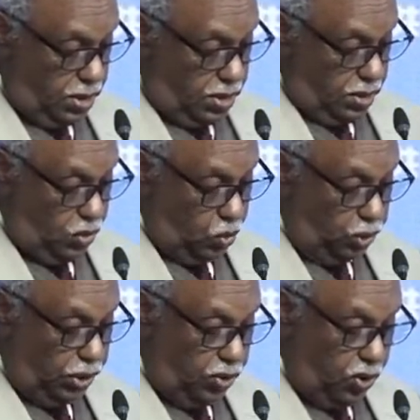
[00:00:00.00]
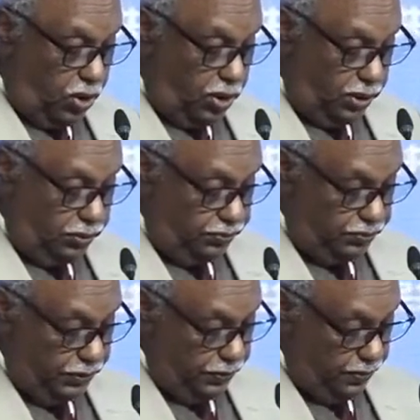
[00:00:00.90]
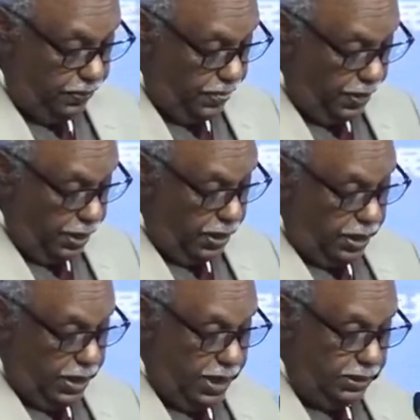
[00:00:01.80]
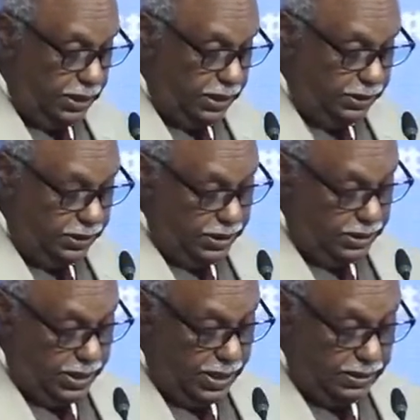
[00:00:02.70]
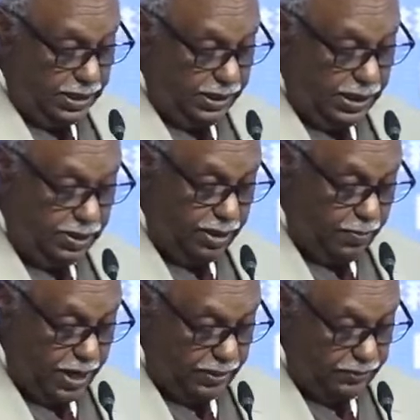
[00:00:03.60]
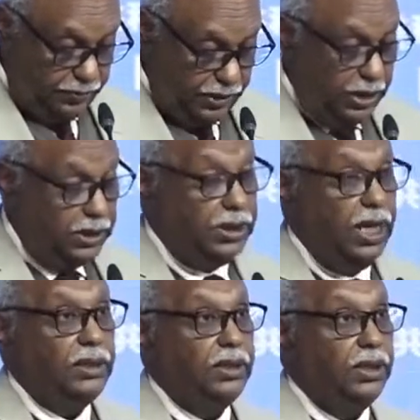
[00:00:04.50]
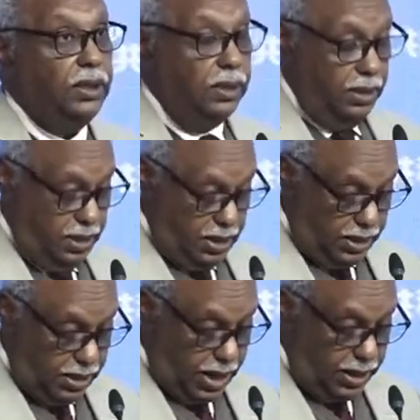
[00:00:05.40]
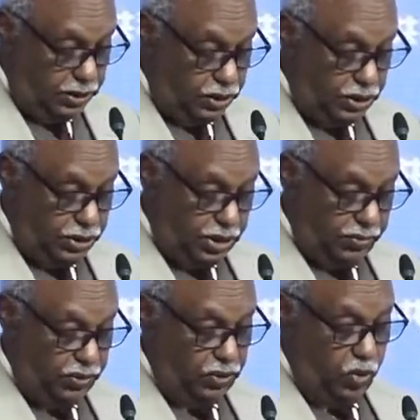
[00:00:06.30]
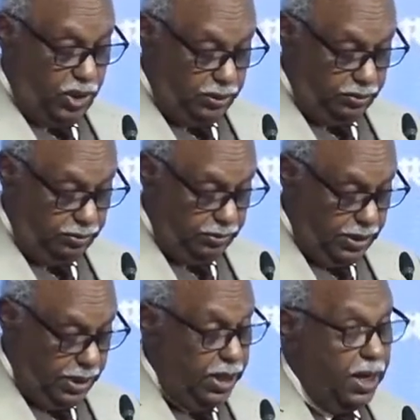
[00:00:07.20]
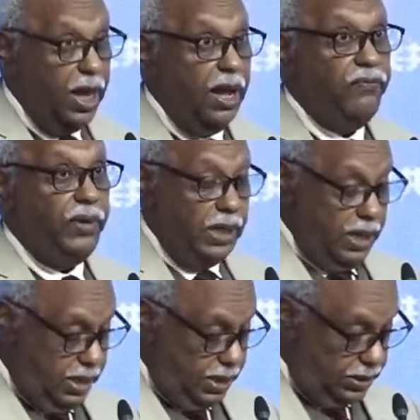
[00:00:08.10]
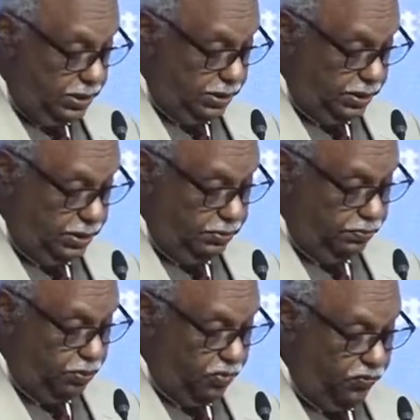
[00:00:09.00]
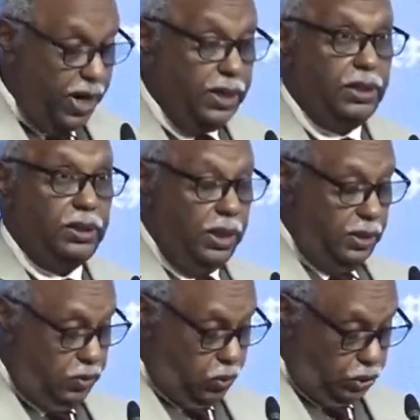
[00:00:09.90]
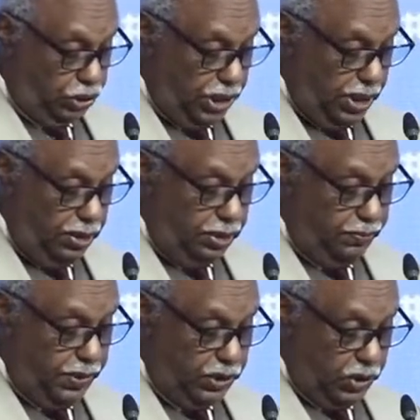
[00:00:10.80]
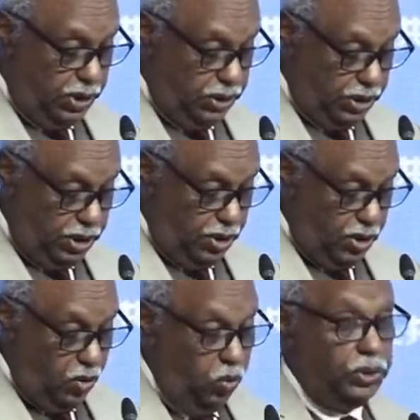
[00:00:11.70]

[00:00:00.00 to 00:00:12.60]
You would recall, Excellencies, ladies and gentlemen, that in 1971, African countries provided a crucial majority which